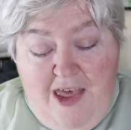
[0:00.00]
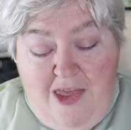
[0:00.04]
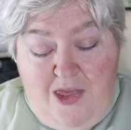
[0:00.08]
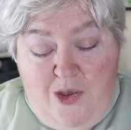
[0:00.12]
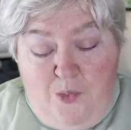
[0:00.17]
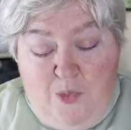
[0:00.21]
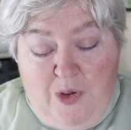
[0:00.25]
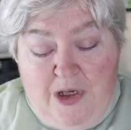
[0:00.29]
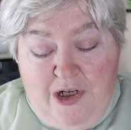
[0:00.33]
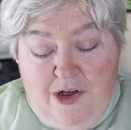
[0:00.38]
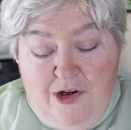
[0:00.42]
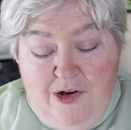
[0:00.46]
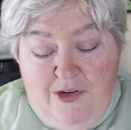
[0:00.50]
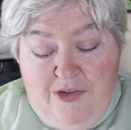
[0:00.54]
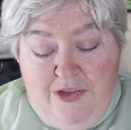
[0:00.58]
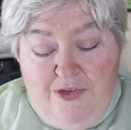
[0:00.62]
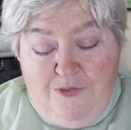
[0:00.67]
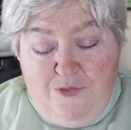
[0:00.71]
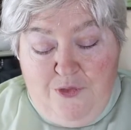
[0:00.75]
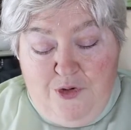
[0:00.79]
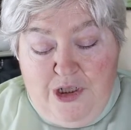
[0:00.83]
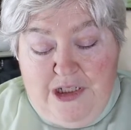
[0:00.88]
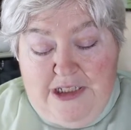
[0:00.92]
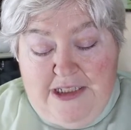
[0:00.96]
The winner of
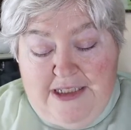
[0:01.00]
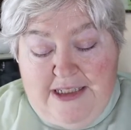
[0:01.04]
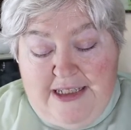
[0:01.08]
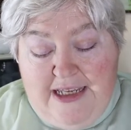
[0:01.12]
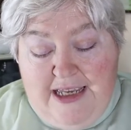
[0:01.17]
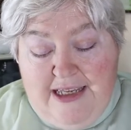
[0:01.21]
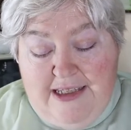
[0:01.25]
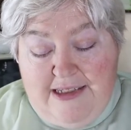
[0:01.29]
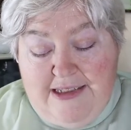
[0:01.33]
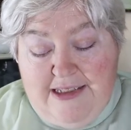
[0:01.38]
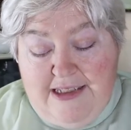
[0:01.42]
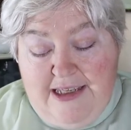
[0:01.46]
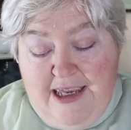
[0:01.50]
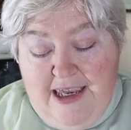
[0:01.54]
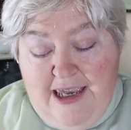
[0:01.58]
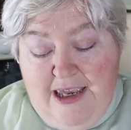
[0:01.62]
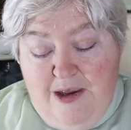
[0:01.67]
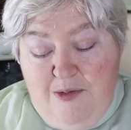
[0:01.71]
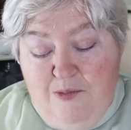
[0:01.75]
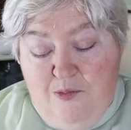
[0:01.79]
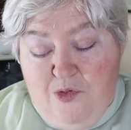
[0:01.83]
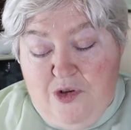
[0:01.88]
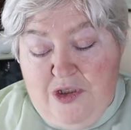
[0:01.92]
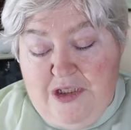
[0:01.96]
the freeze dance
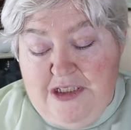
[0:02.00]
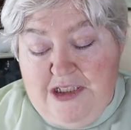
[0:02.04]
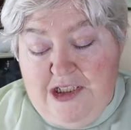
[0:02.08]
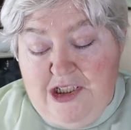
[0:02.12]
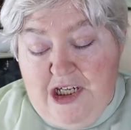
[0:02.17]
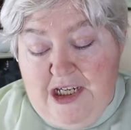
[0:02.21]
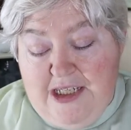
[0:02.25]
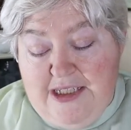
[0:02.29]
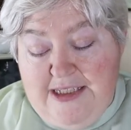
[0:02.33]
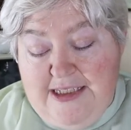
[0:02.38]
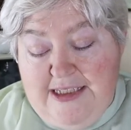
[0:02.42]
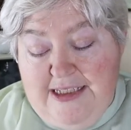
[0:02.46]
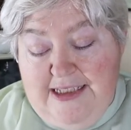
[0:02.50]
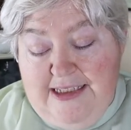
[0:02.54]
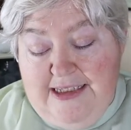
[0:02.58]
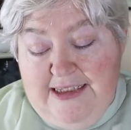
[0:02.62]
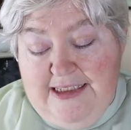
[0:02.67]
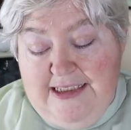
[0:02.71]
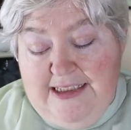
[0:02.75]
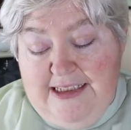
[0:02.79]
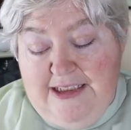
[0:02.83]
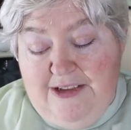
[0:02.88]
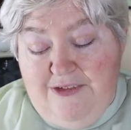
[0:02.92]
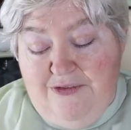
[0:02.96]
game was Jesse
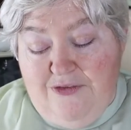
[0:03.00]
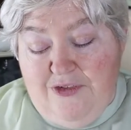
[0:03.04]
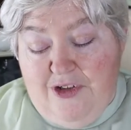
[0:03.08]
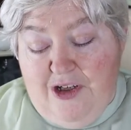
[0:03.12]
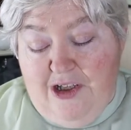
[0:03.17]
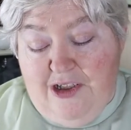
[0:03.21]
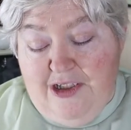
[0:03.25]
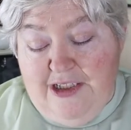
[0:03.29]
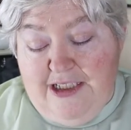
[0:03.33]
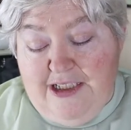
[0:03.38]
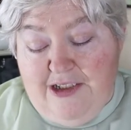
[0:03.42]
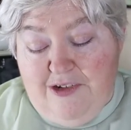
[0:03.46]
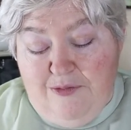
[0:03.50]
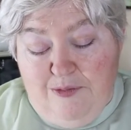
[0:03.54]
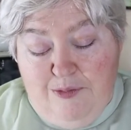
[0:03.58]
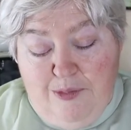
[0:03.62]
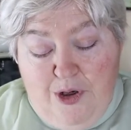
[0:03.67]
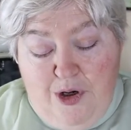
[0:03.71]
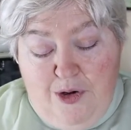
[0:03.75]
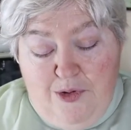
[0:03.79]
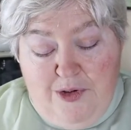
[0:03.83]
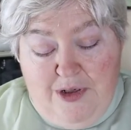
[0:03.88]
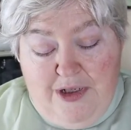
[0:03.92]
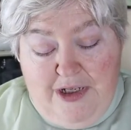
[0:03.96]
Lee Falling of
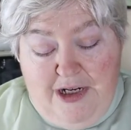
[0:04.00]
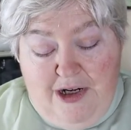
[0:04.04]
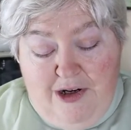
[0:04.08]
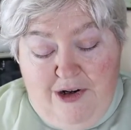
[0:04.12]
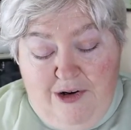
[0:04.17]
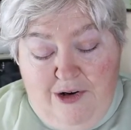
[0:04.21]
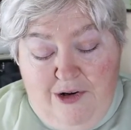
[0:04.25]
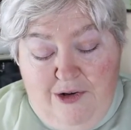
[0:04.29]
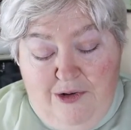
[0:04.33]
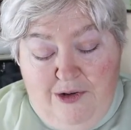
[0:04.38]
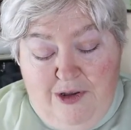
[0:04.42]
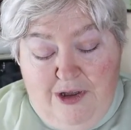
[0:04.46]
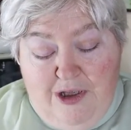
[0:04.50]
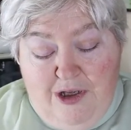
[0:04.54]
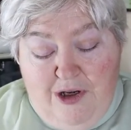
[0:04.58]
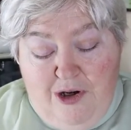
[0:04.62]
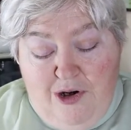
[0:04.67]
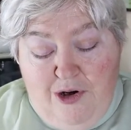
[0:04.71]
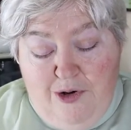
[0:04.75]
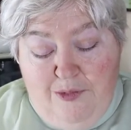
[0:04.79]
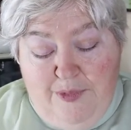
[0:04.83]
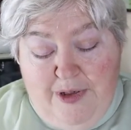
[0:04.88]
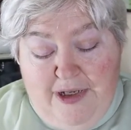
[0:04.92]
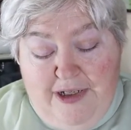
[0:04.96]
Broken Arrow,
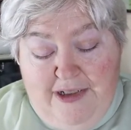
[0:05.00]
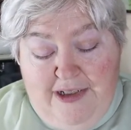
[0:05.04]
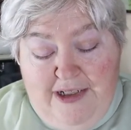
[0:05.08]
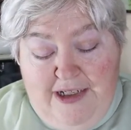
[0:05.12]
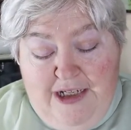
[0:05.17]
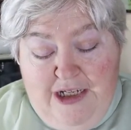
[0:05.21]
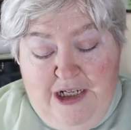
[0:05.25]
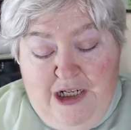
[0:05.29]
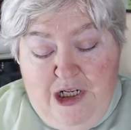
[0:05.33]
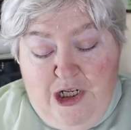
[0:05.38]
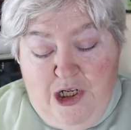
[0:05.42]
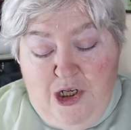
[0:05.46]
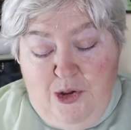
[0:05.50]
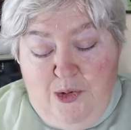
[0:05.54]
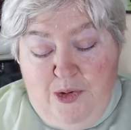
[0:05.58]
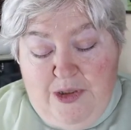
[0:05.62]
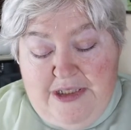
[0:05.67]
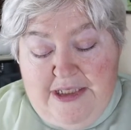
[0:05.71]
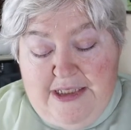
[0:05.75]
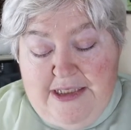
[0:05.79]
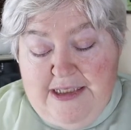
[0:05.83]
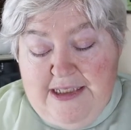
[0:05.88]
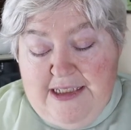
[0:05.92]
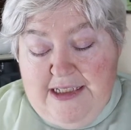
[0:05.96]
Oklahoma, who
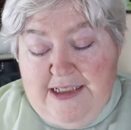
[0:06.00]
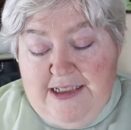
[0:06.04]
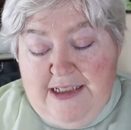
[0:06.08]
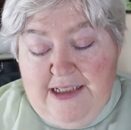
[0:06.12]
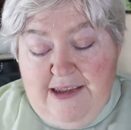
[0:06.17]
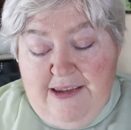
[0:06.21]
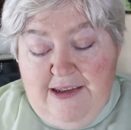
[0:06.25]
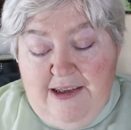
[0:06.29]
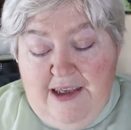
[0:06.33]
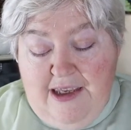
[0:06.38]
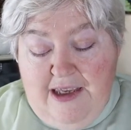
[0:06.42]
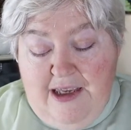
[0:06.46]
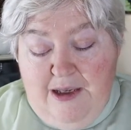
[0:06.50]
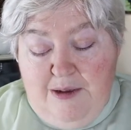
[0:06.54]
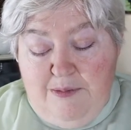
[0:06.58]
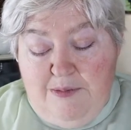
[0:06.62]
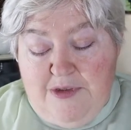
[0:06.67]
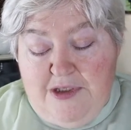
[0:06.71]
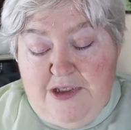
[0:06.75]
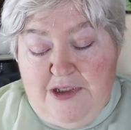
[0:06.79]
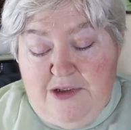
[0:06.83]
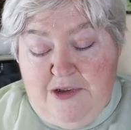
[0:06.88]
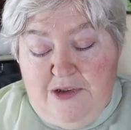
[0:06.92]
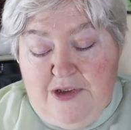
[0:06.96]
was attending the
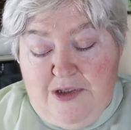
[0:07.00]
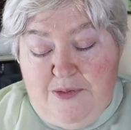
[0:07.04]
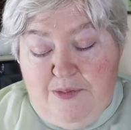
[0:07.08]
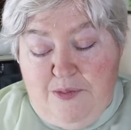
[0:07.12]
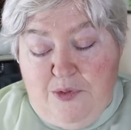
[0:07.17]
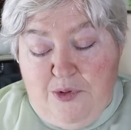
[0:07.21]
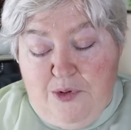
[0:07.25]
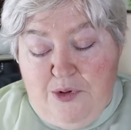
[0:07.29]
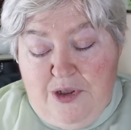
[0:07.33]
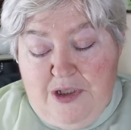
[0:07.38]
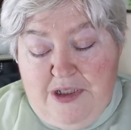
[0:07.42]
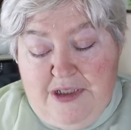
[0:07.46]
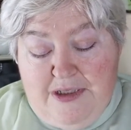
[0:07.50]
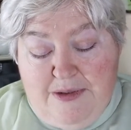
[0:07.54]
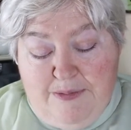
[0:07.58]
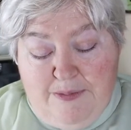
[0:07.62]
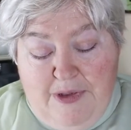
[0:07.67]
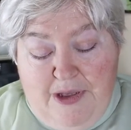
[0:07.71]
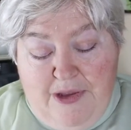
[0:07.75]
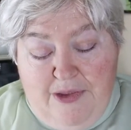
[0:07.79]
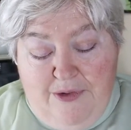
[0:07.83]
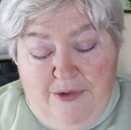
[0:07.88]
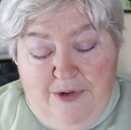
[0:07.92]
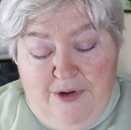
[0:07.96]
games to support his
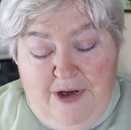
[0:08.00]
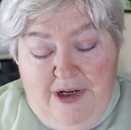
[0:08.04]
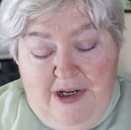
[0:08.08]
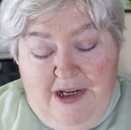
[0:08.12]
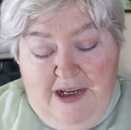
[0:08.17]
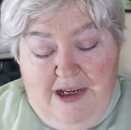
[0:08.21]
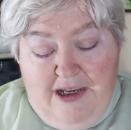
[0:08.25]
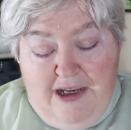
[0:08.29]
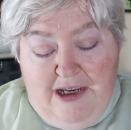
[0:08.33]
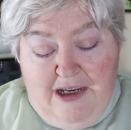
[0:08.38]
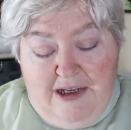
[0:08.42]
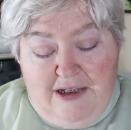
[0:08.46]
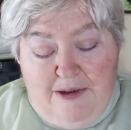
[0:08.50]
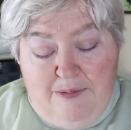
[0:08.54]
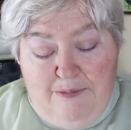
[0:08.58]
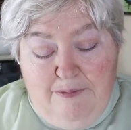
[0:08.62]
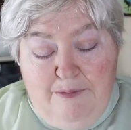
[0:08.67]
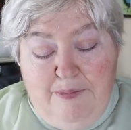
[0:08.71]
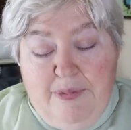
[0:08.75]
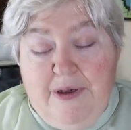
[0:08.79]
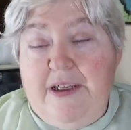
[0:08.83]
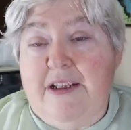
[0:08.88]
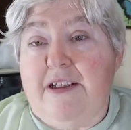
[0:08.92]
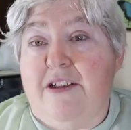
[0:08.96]
mother, a
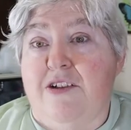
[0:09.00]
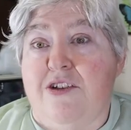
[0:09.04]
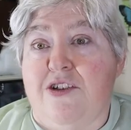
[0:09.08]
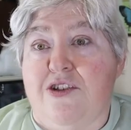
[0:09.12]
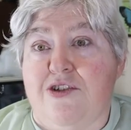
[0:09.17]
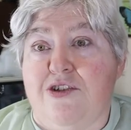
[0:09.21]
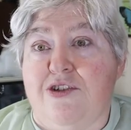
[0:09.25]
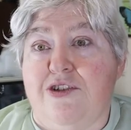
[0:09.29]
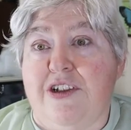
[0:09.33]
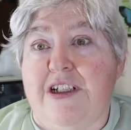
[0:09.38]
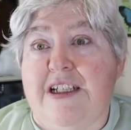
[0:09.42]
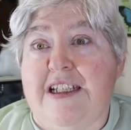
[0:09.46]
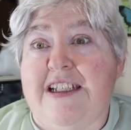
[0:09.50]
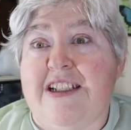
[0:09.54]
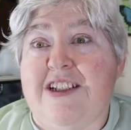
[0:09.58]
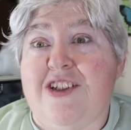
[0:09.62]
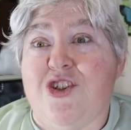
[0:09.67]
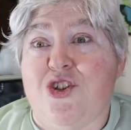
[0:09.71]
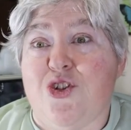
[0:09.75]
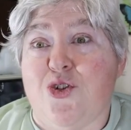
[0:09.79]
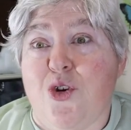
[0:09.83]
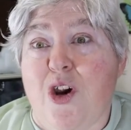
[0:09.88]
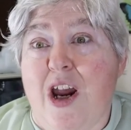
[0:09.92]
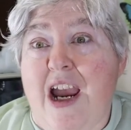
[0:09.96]
competitor in
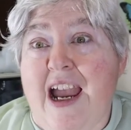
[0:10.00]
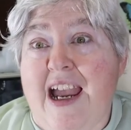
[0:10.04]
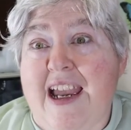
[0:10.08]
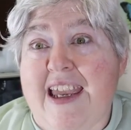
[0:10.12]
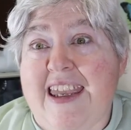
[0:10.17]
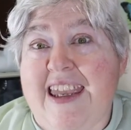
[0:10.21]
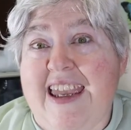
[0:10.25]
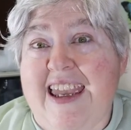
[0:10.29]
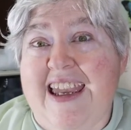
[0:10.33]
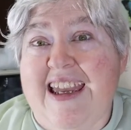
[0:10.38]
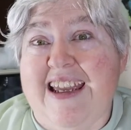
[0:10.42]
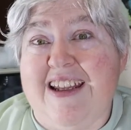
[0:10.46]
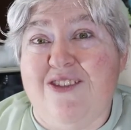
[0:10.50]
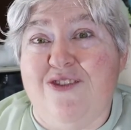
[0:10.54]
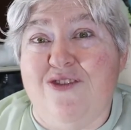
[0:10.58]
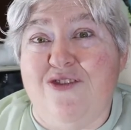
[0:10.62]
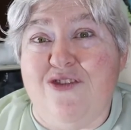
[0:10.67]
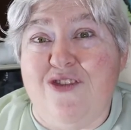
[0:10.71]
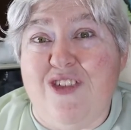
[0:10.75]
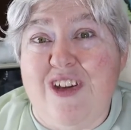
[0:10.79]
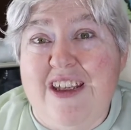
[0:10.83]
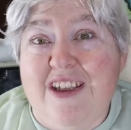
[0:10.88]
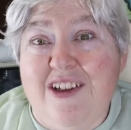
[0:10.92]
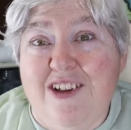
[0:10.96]
track and
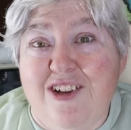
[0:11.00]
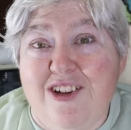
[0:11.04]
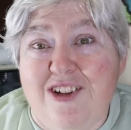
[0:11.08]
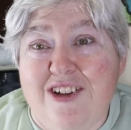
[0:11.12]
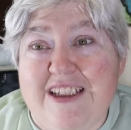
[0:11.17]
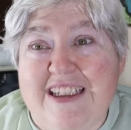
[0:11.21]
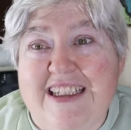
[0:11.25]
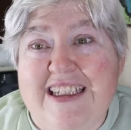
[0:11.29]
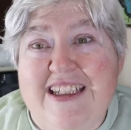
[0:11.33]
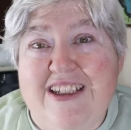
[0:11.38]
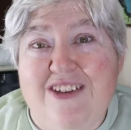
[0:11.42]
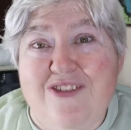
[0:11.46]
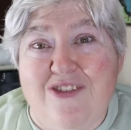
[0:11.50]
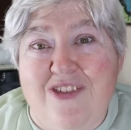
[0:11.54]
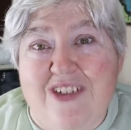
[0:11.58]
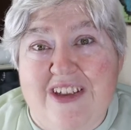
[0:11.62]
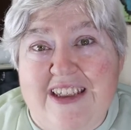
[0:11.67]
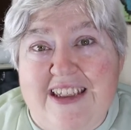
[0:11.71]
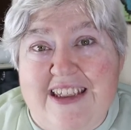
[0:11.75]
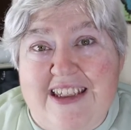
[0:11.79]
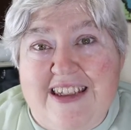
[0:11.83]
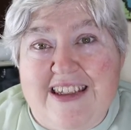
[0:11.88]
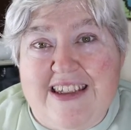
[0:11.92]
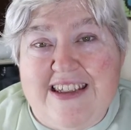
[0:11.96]
field
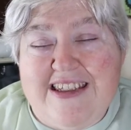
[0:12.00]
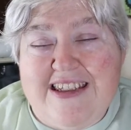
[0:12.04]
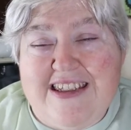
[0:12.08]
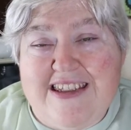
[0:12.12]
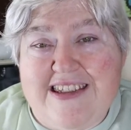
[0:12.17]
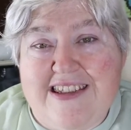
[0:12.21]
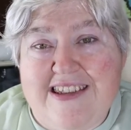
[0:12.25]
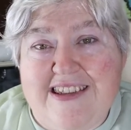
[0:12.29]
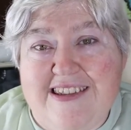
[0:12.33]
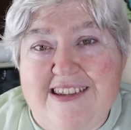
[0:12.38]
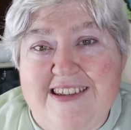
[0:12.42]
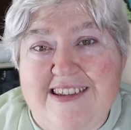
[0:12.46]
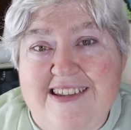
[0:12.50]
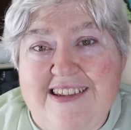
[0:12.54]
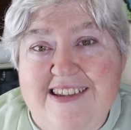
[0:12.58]
events.